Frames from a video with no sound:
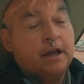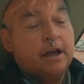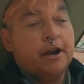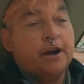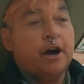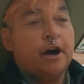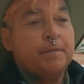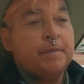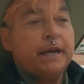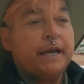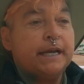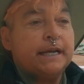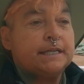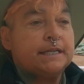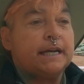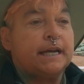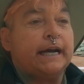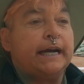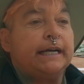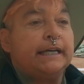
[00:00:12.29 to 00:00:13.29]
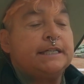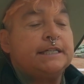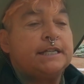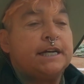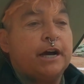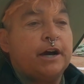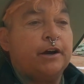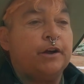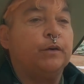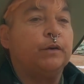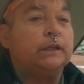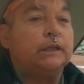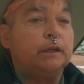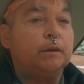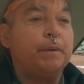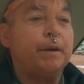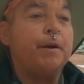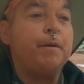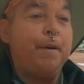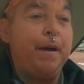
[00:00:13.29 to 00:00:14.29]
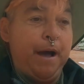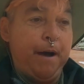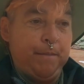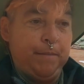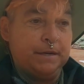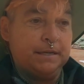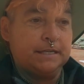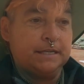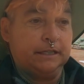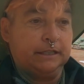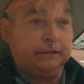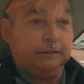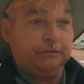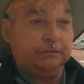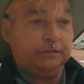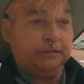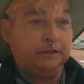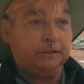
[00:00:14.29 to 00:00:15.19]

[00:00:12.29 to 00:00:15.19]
And I'm here today to tell you a little bit about myself.